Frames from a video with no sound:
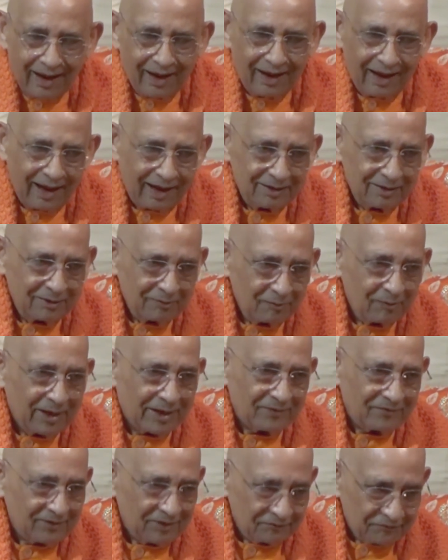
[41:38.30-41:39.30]
and you
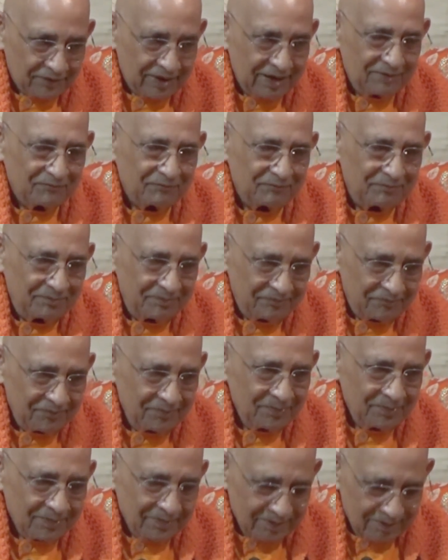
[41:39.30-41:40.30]
are suffering
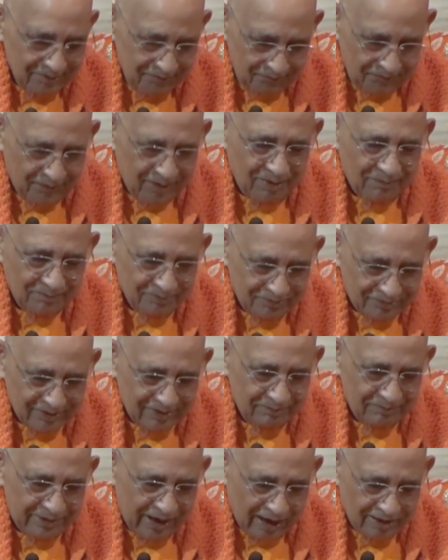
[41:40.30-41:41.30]
from
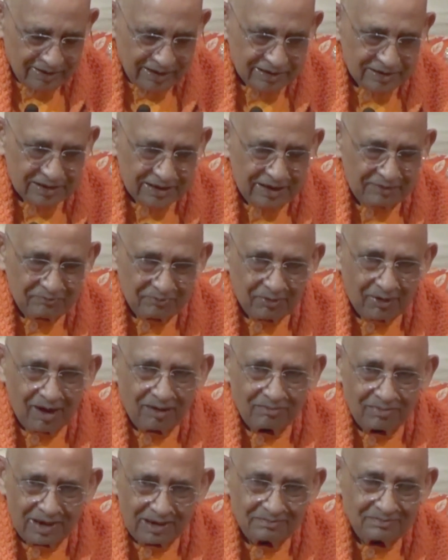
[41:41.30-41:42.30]
some digestive
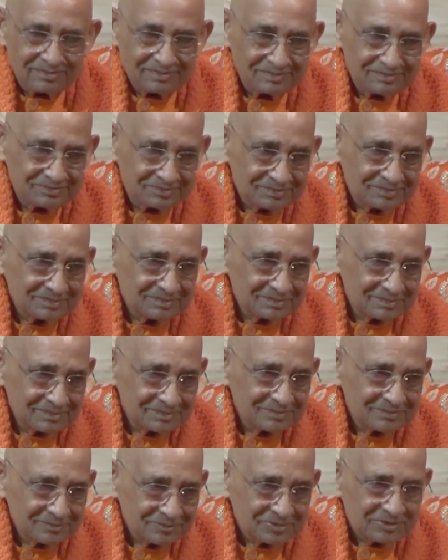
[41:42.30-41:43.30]
problem,
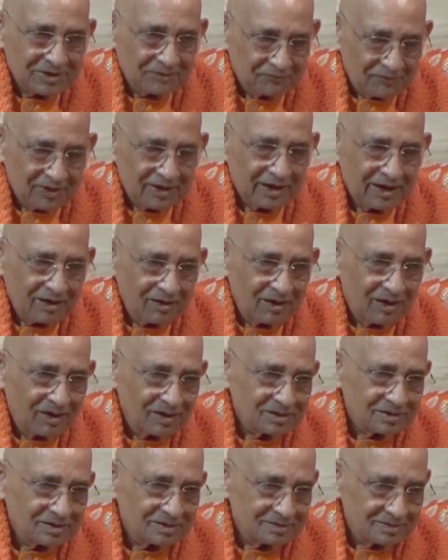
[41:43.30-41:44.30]
suffered a
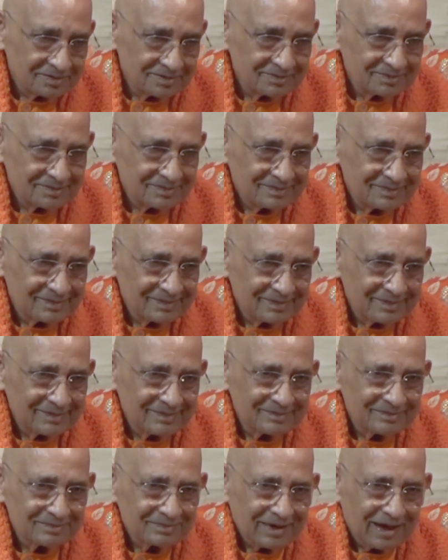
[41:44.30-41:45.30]
lot,
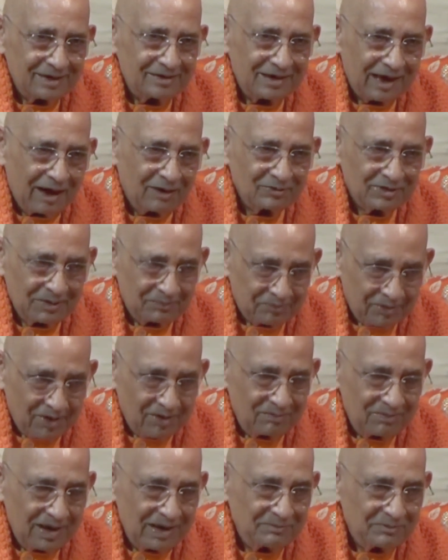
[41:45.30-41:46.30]
and now the
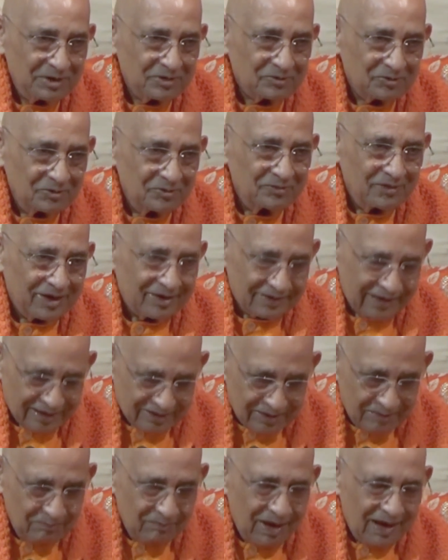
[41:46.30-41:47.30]
problem is over,
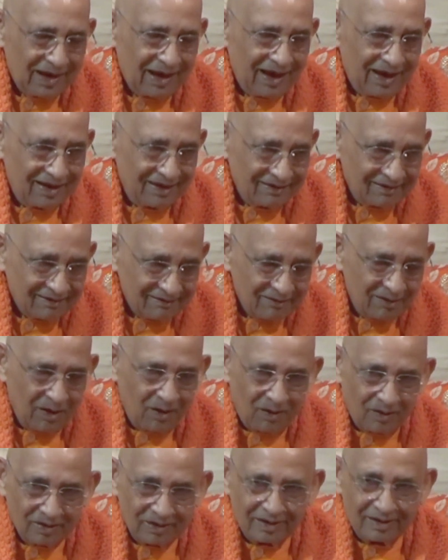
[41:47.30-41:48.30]
there's a mala,
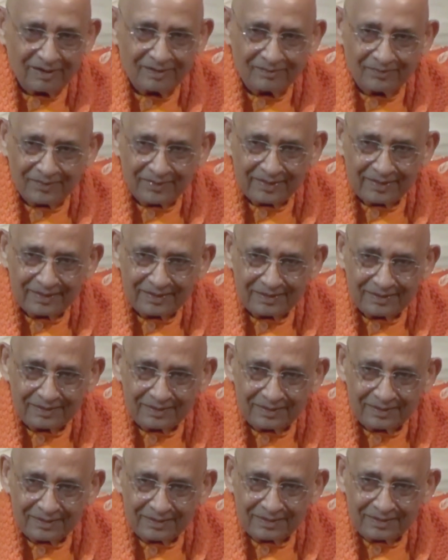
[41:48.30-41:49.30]
gone.
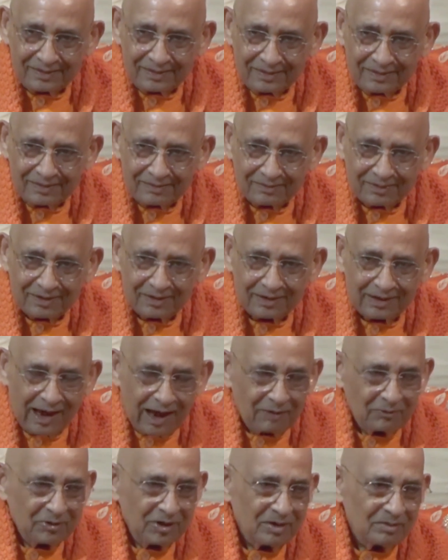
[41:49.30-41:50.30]

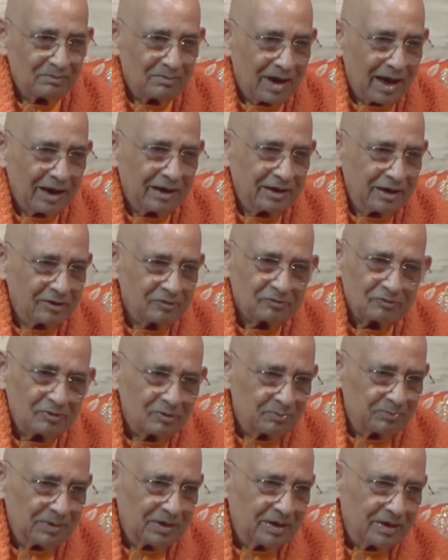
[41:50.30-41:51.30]
Now your mind is
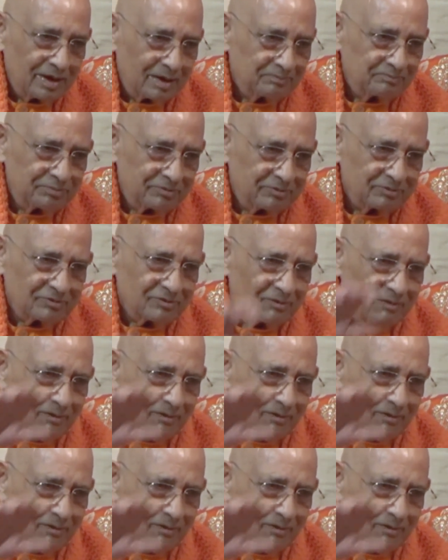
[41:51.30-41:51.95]
opened up to